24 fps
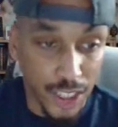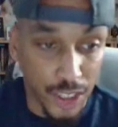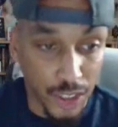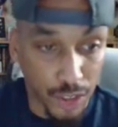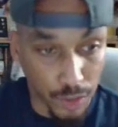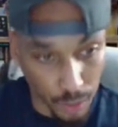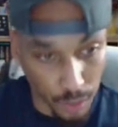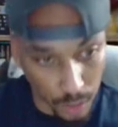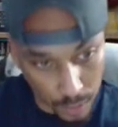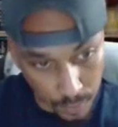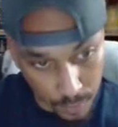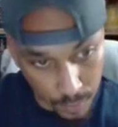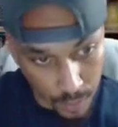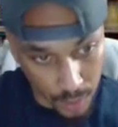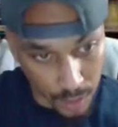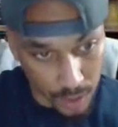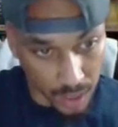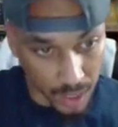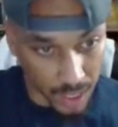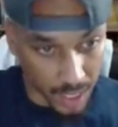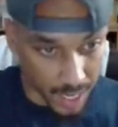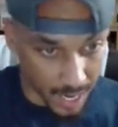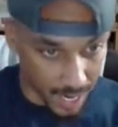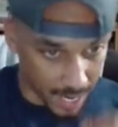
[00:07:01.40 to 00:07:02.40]
shoes for
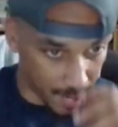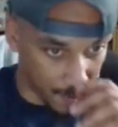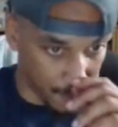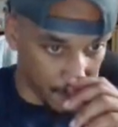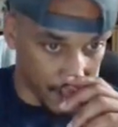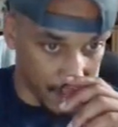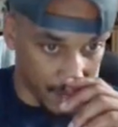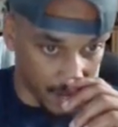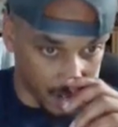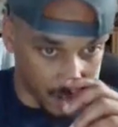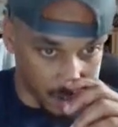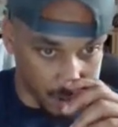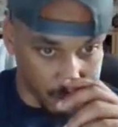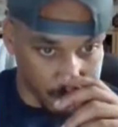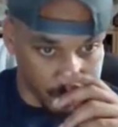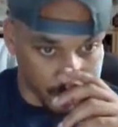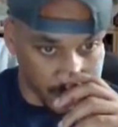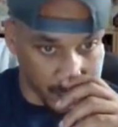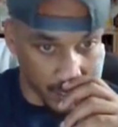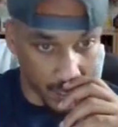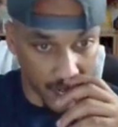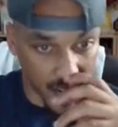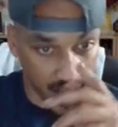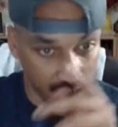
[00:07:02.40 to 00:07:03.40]
the game,
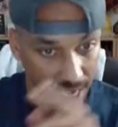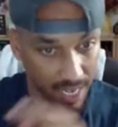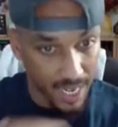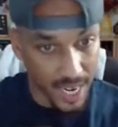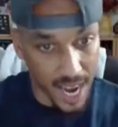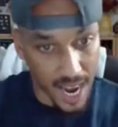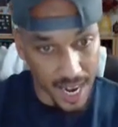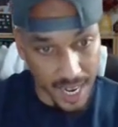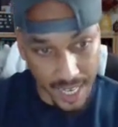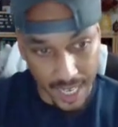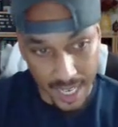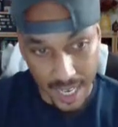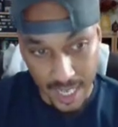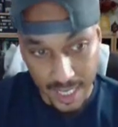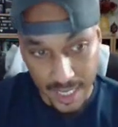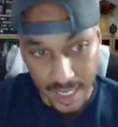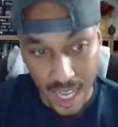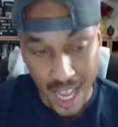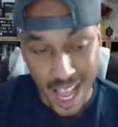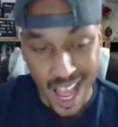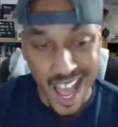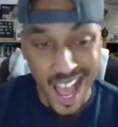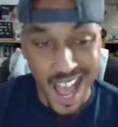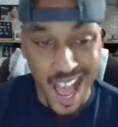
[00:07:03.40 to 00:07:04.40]
including Nike, Adidas,
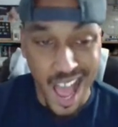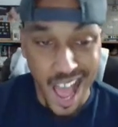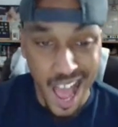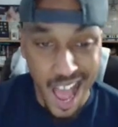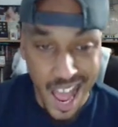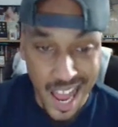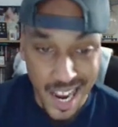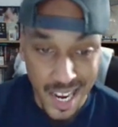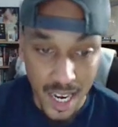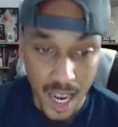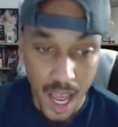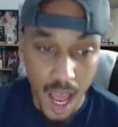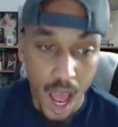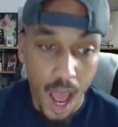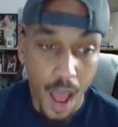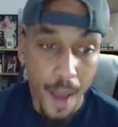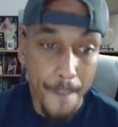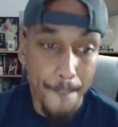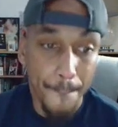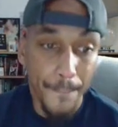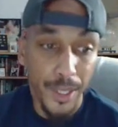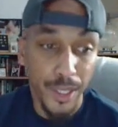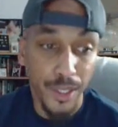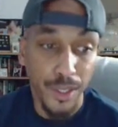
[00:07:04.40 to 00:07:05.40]
and
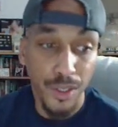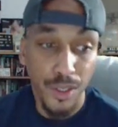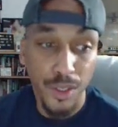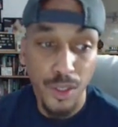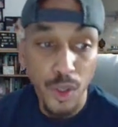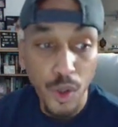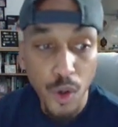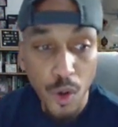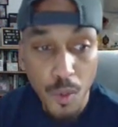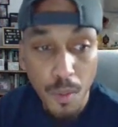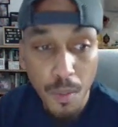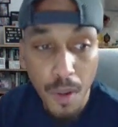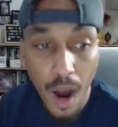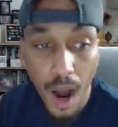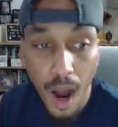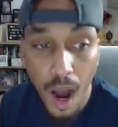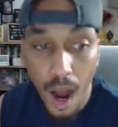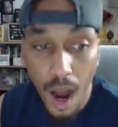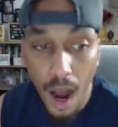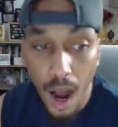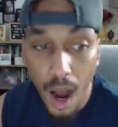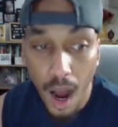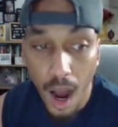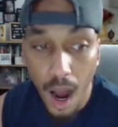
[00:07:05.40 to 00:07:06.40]

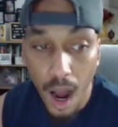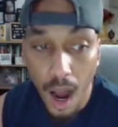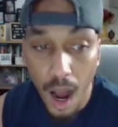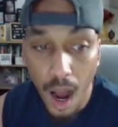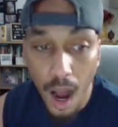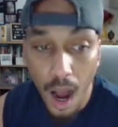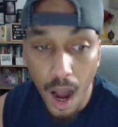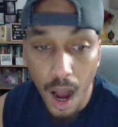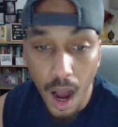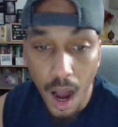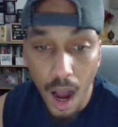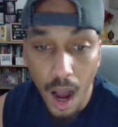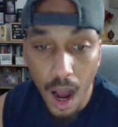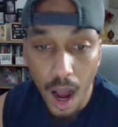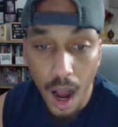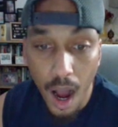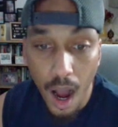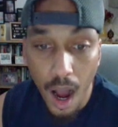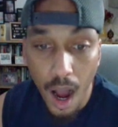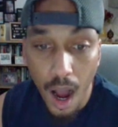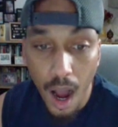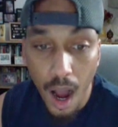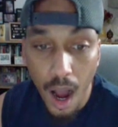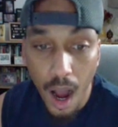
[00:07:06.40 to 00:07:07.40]
Puma.
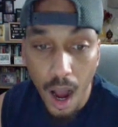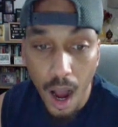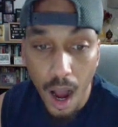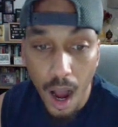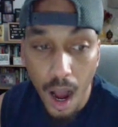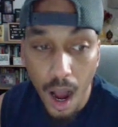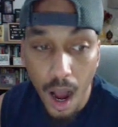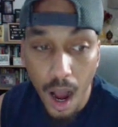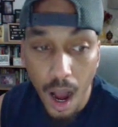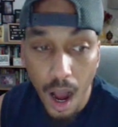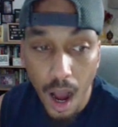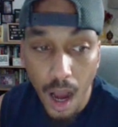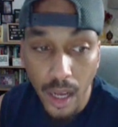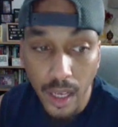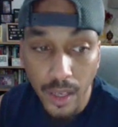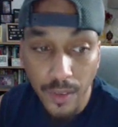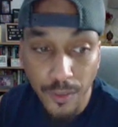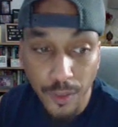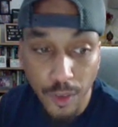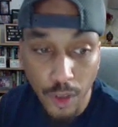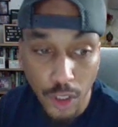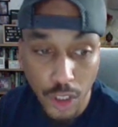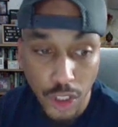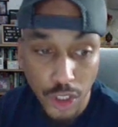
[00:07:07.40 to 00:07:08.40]

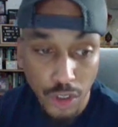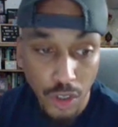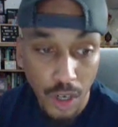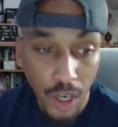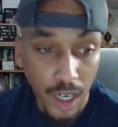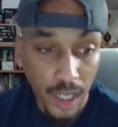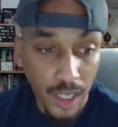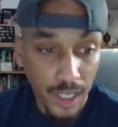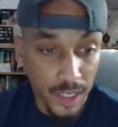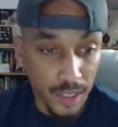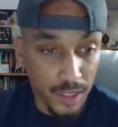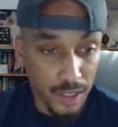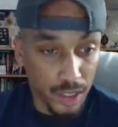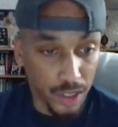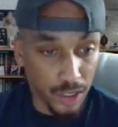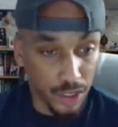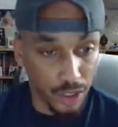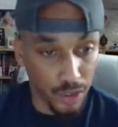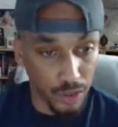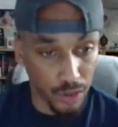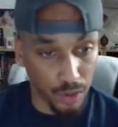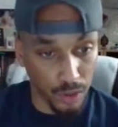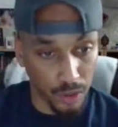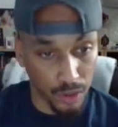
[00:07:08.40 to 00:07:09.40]
If you're struggling to
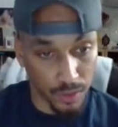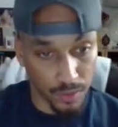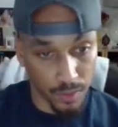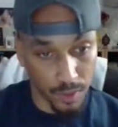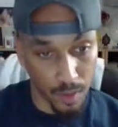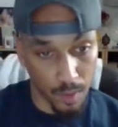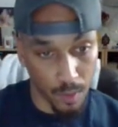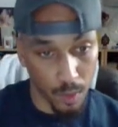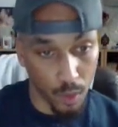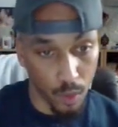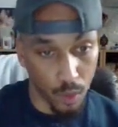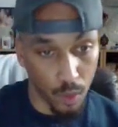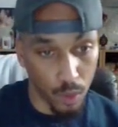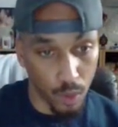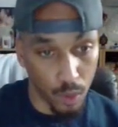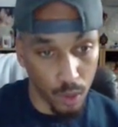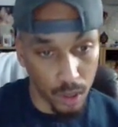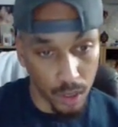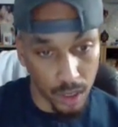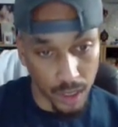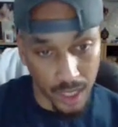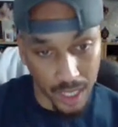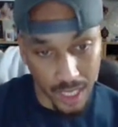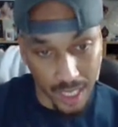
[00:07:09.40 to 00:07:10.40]
choose from
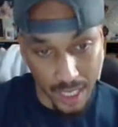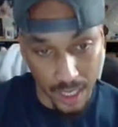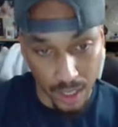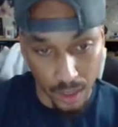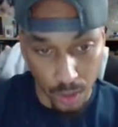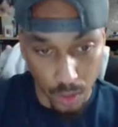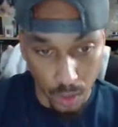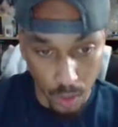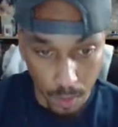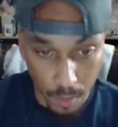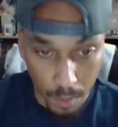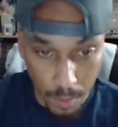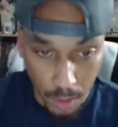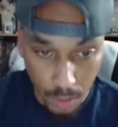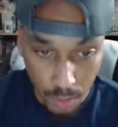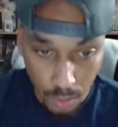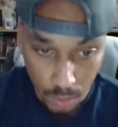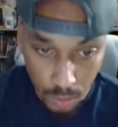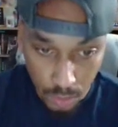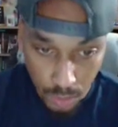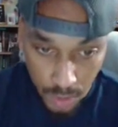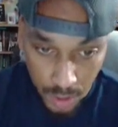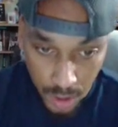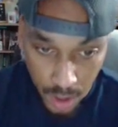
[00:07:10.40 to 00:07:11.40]
all of the indoor
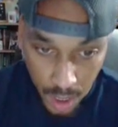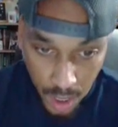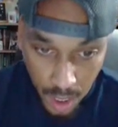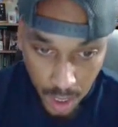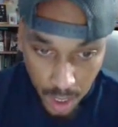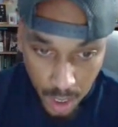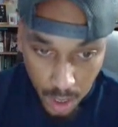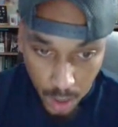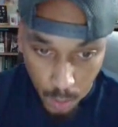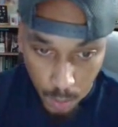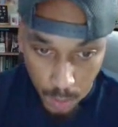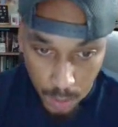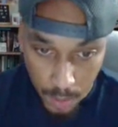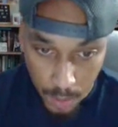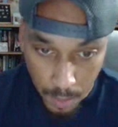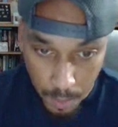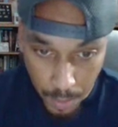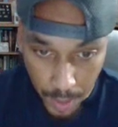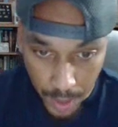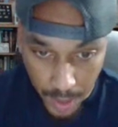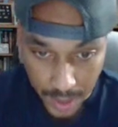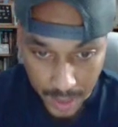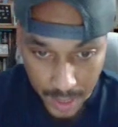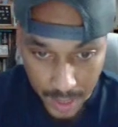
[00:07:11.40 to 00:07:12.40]
models, we
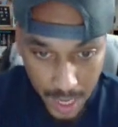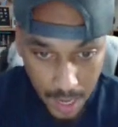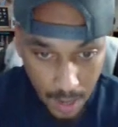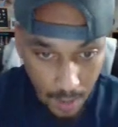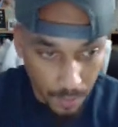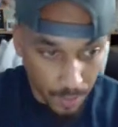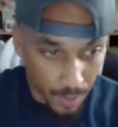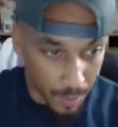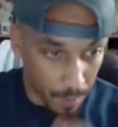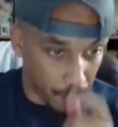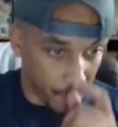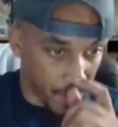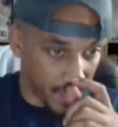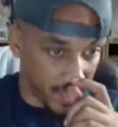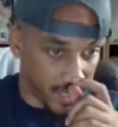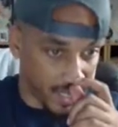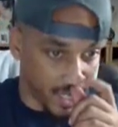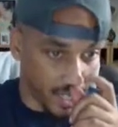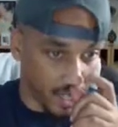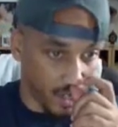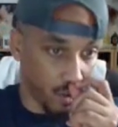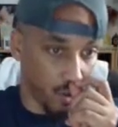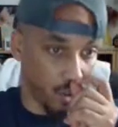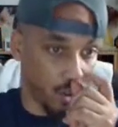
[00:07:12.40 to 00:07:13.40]
picked out the best
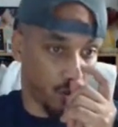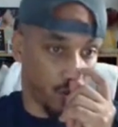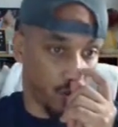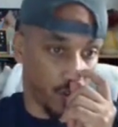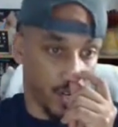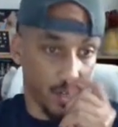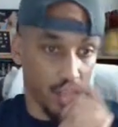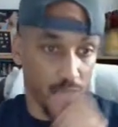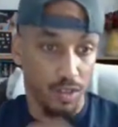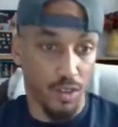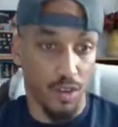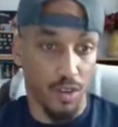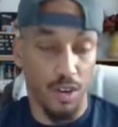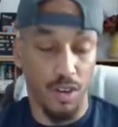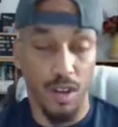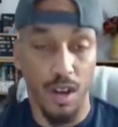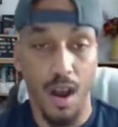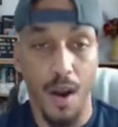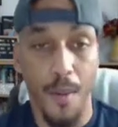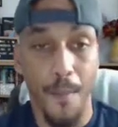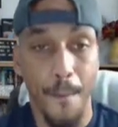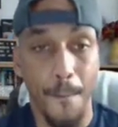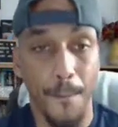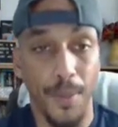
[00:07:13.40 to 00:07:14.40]
indoor trainers on
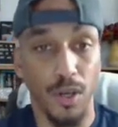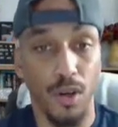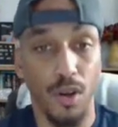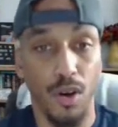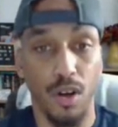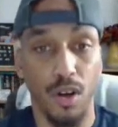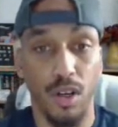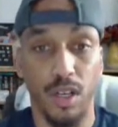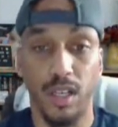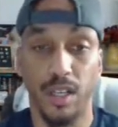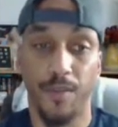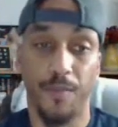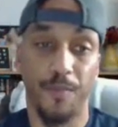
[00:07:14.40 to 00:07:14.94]
our blog.